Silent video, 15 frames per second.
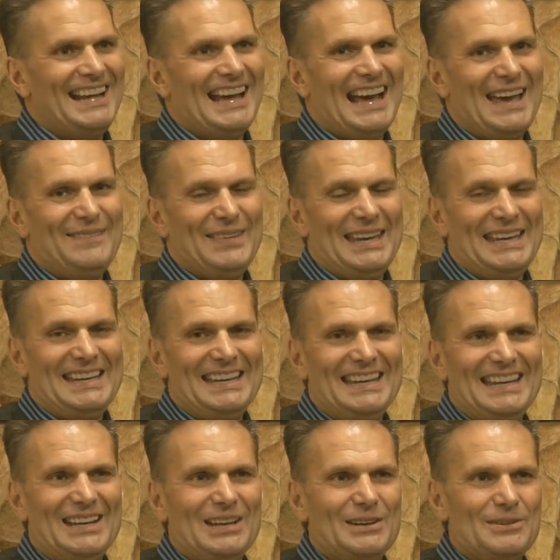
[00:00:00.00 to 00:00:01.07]
I mean,
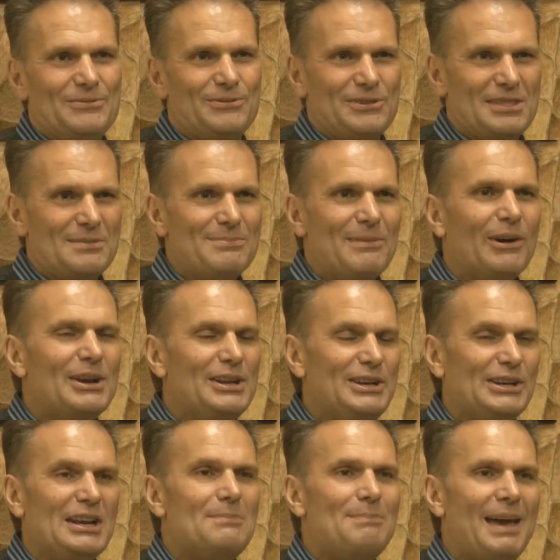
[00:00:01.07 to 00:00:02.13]
for the money you're
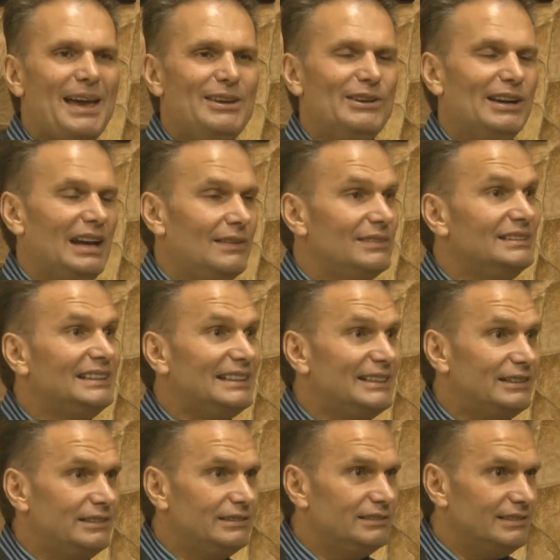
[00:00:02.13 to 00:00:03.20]
going to pay, you're going to have a
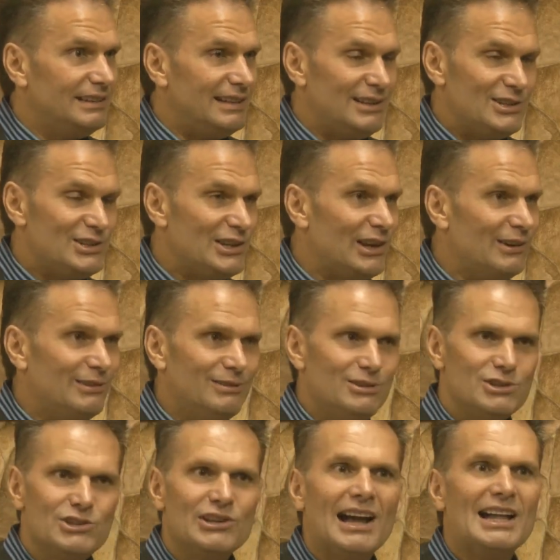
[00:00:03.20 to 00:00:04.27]
dinner and a show.
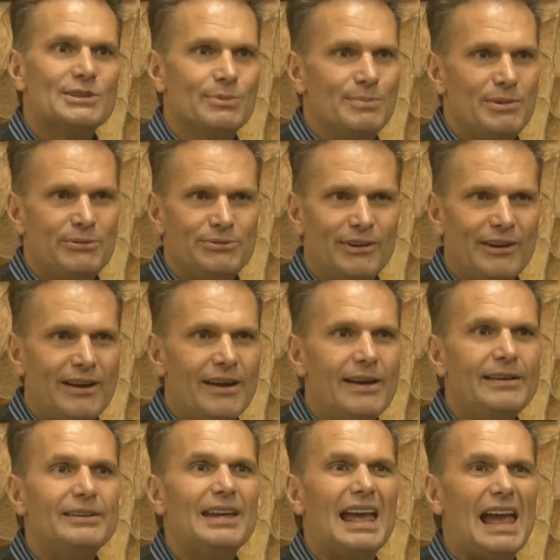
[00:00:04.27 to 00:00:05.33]
Shots will be
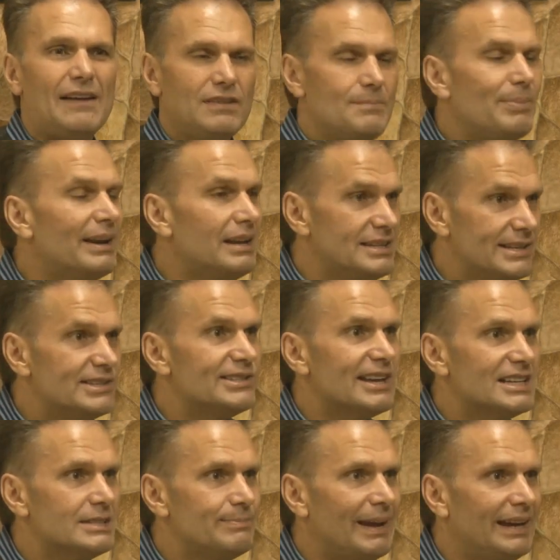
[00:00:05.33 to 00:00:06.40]
fired. Everybody's a
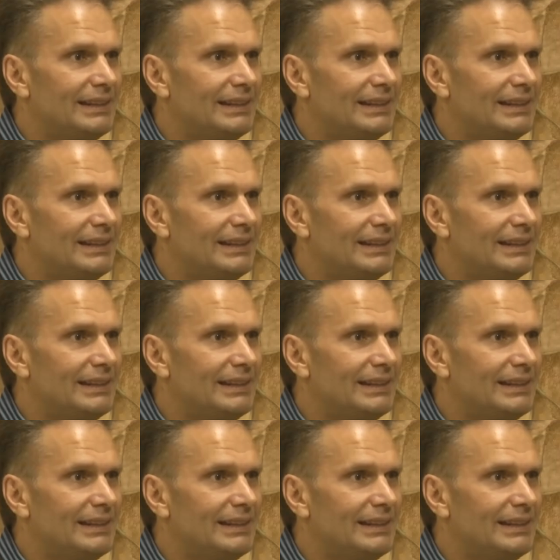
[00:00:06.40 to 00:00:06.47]
suspect.